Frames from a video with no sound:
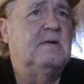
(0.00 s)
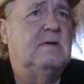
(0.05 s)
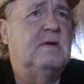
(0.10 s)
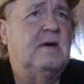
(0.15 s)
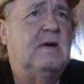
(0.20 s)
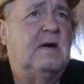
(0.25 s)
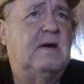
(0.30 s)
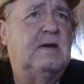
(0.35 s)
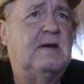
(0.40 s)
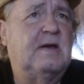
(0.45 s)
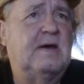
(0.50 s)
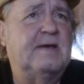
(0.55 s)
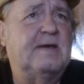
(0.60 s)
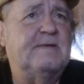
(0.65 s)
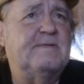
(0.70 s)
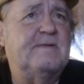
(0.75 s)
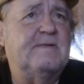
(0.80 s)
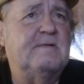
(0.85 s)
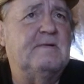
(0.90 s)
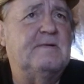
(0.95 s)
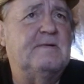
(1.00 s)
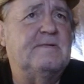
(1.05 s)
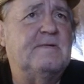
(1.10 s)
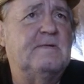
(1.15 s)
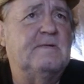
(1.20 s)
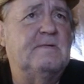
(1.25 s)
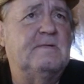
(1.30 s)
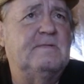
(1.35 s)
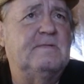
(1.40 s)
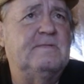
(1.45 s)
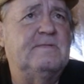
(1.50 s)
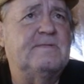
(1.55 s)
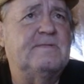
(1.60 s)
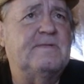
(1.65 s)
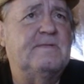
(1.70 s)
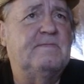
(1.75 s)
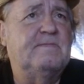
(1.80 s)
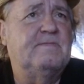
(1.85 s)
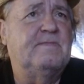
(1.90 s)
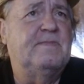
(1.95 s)
I like Jerry Jones,
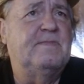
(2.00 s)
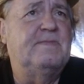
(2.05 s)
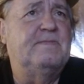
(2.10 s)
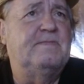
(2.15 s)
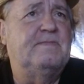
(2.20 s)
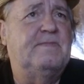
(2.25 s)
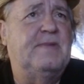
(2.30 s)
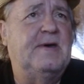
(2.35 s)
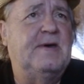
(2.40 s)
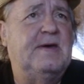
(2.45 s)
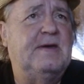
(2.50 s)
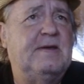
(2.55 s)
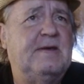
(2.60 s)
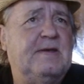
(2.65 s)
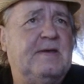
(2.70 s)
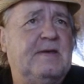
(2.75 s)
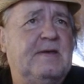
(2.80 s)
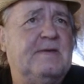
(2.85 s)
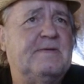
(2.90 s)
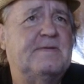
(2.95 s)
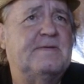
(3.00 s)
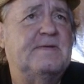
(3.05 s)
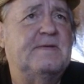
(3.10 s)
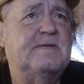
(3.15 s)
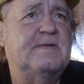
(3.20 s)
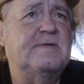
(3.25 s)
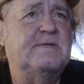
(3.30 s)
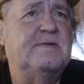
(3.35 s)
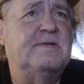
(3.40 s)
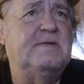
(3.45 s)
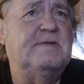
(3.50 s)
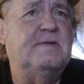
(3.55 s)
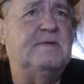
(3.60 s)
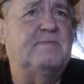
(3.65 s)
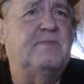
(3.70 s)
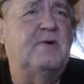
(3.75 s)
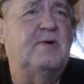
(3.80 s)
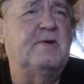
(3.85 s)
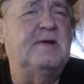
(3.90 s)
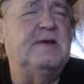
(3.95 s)
but he's to the
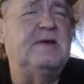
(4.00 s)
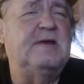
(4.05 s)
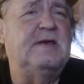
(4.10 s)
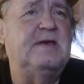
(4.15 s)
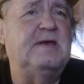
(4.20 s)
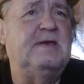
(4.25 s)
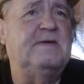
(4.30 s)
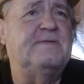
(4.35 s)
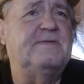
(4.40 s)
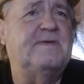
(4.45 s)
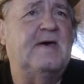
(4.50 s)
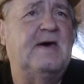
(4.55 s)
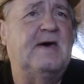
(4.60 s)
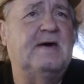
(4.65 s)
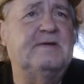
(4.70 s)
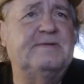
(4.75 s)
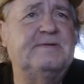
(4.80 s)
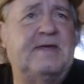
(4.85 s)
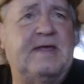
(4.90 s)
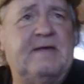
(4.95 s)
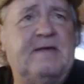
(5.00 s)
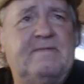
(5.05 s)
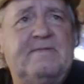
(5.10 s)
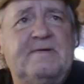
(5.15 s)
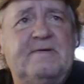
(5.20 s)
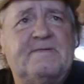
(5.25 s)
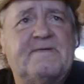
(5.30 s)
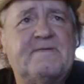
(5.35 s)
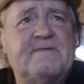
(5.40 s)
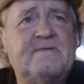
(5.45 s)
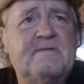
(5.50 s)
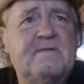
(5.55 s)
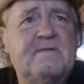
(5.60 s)
point he is Al Davis.